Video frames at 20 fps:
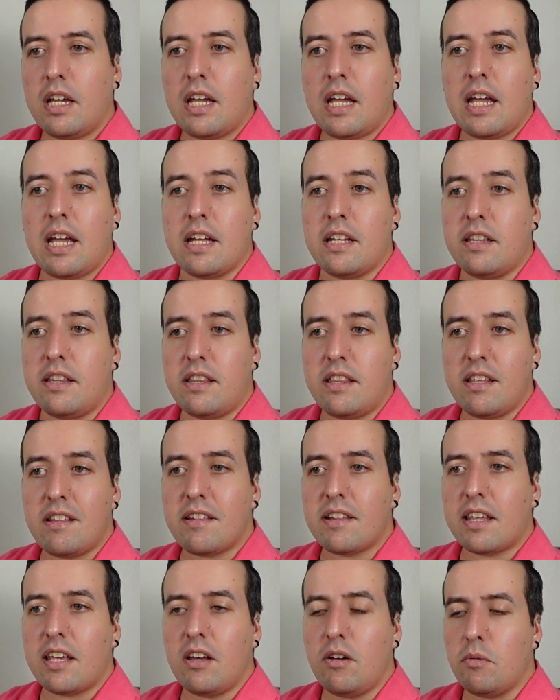And
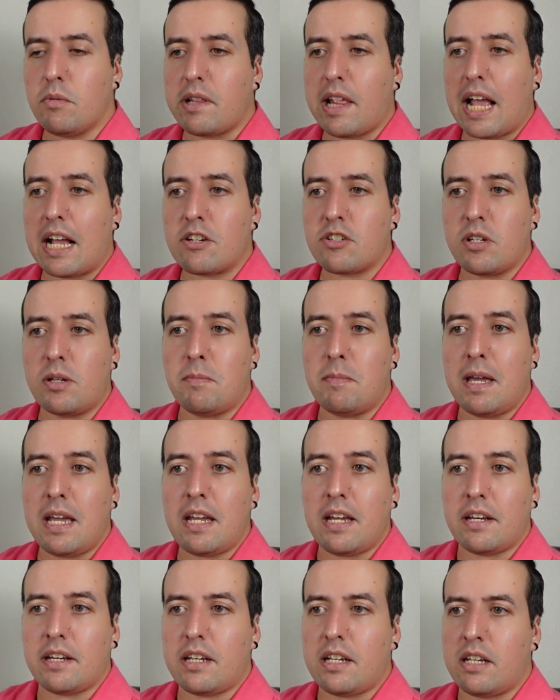this kilt was actually
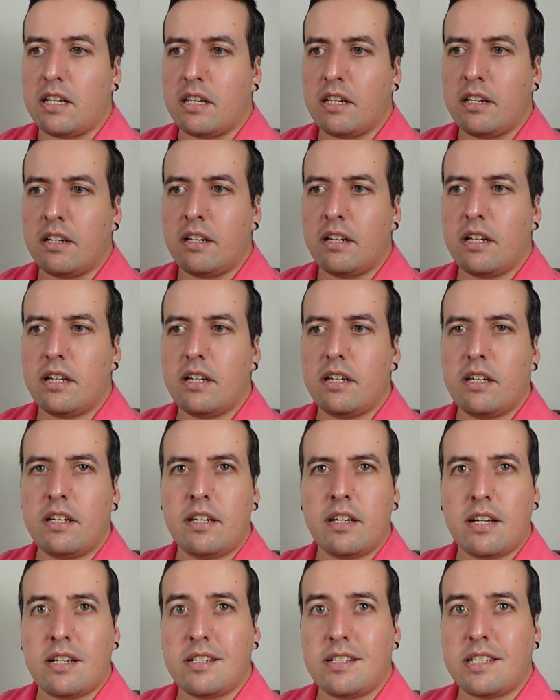made in
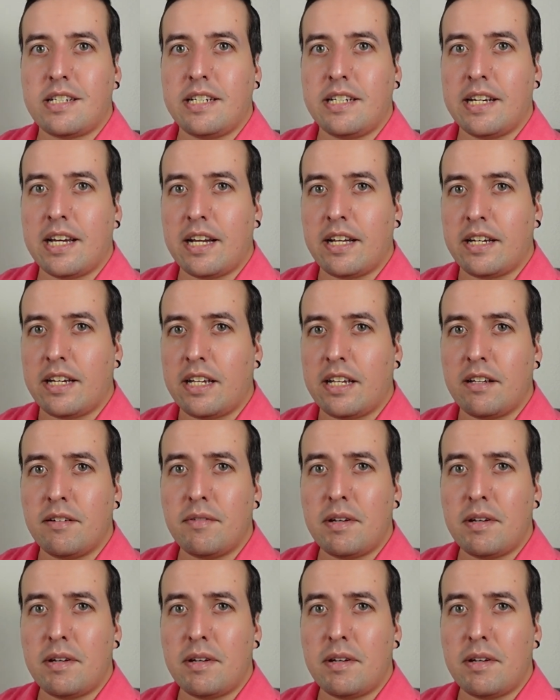1990.